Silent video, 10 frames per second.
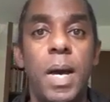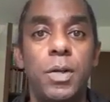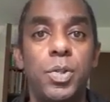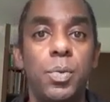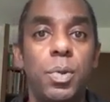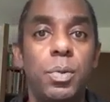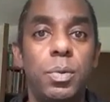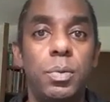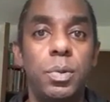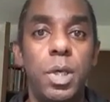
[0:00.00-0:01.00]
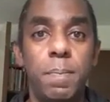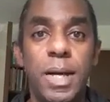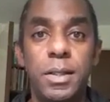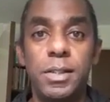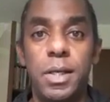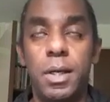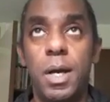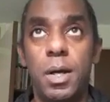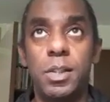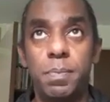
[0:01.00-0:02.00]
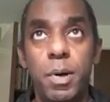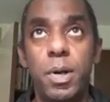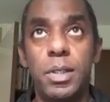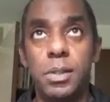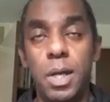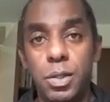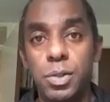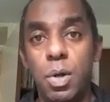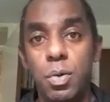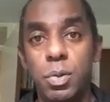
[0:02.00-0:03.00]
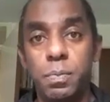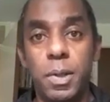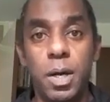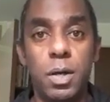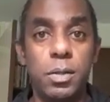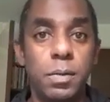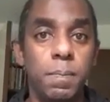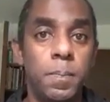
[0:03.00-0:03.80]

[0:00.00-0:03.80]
actual humanity and our spirits and our souls? Because